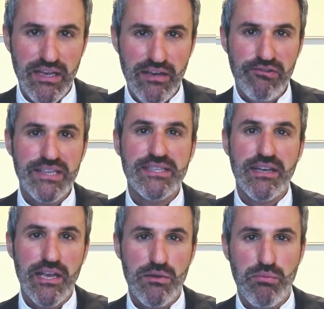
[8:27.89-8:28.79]

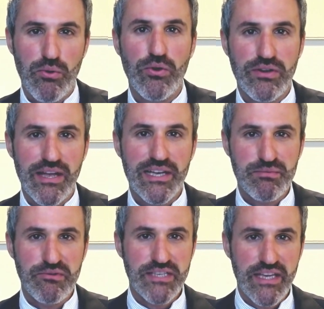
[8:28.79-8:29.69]
increasingly important
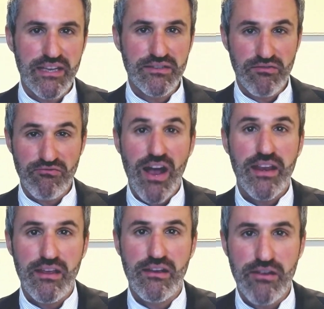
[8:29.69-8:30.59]
expertise
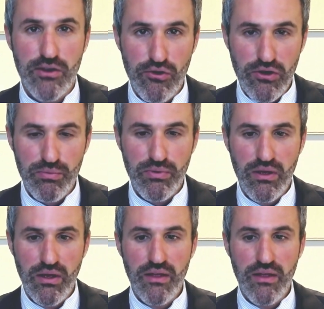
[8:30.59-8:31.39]
right here in Europe,